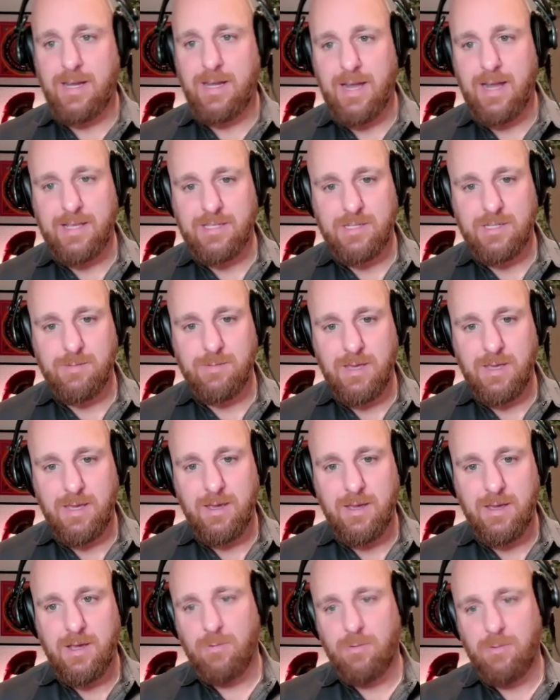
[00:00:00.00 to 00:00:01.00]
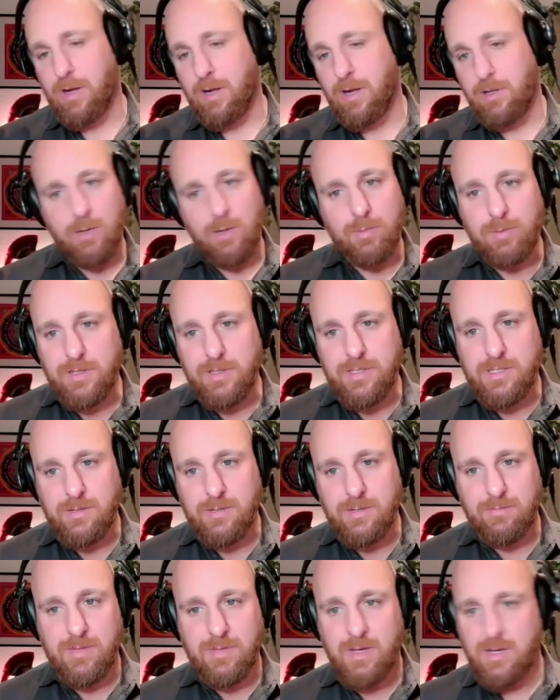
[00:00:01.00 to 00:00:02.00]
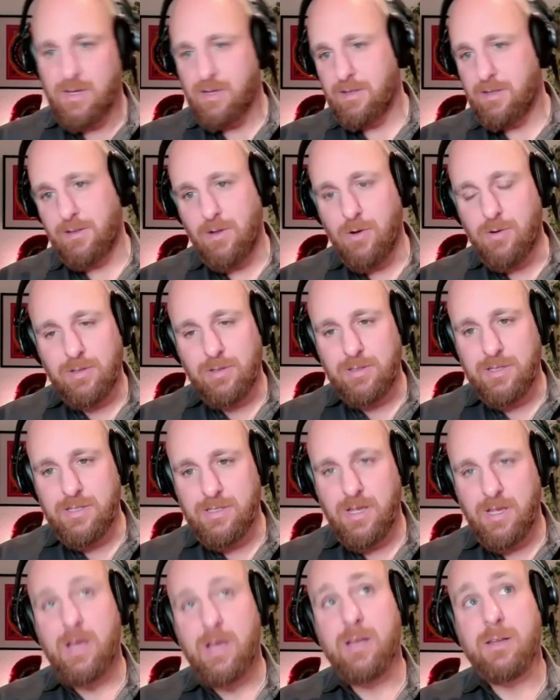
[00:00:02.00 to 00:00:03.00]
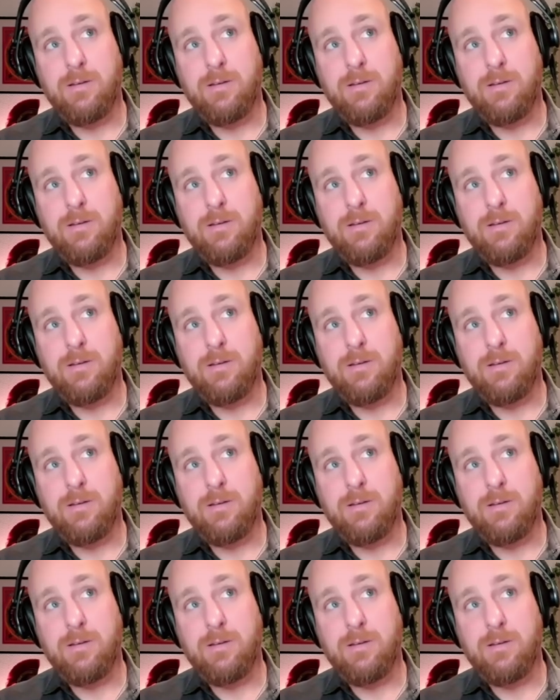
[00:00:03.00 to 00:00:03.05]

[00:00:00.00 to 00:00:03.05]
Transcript: It has to be what globalism, localism,